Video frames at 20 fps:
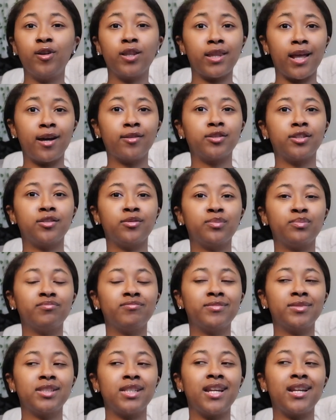without them,
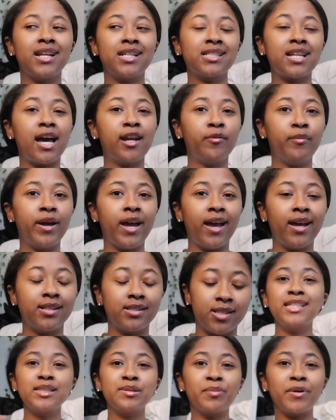and that's kind of bad.
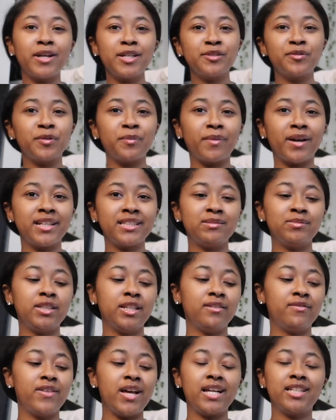This purse reminds me
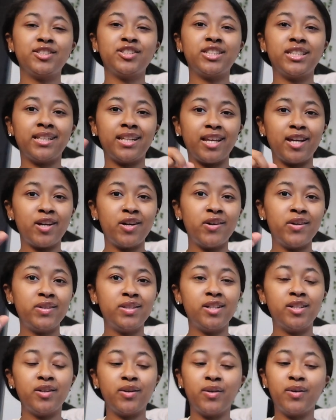of that Chanel
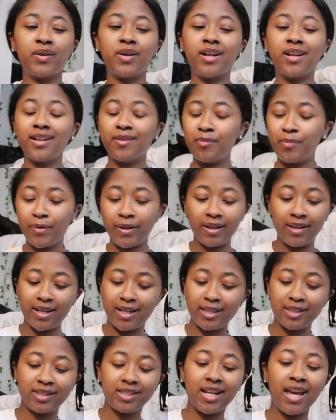little
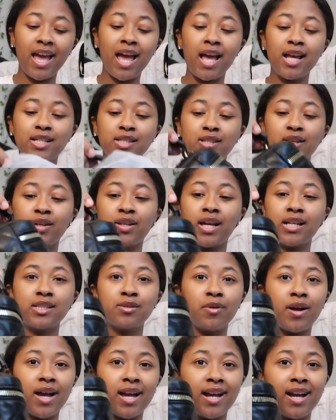clutch, so that's
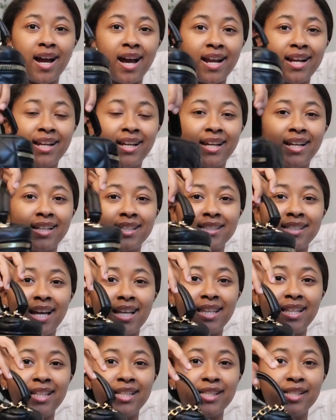why I got it, because
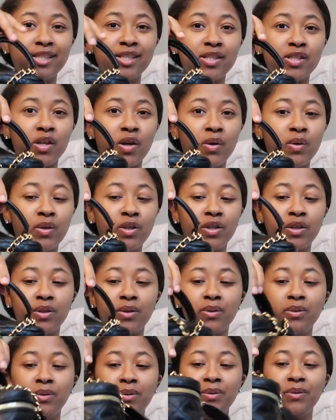I think it's so
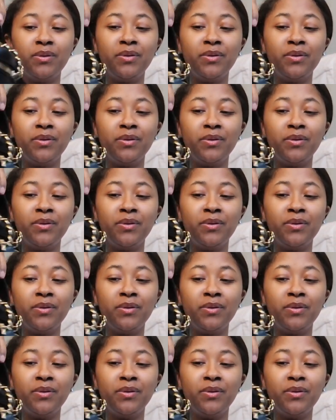cute.